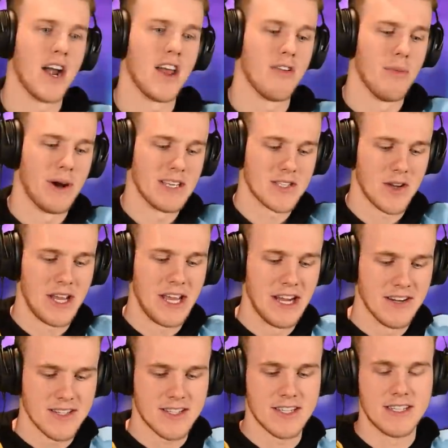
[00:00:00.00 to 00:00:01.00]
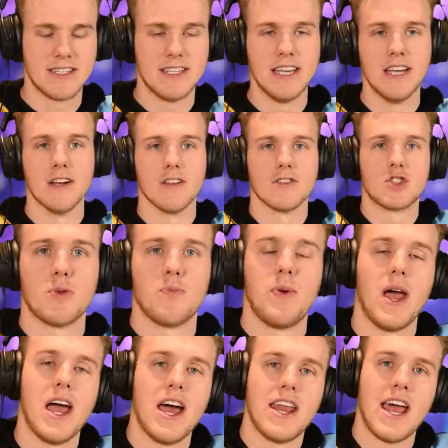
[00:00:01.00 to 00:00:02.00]
right, everybody. So here's the deal.
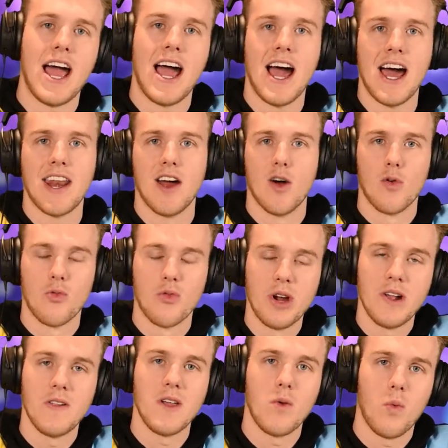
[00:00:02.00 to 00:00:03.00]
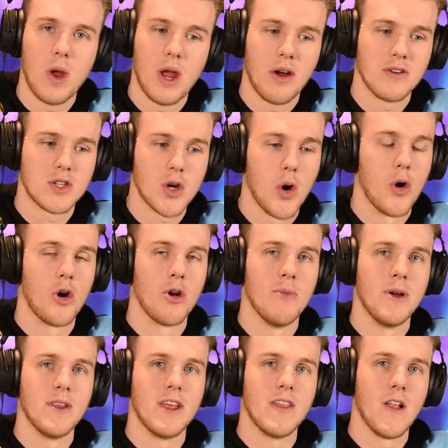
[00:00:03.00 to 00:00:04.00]
Japan had a really weird
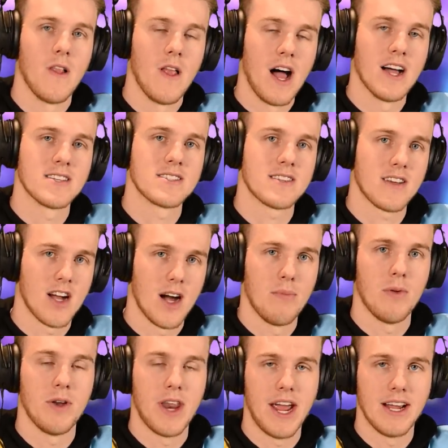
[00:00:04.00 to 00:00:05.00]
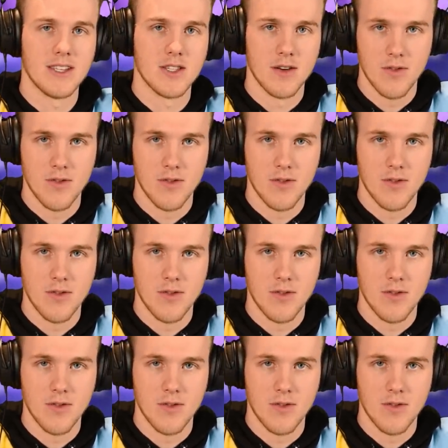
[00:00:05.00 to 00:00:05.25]
tournament the last couple days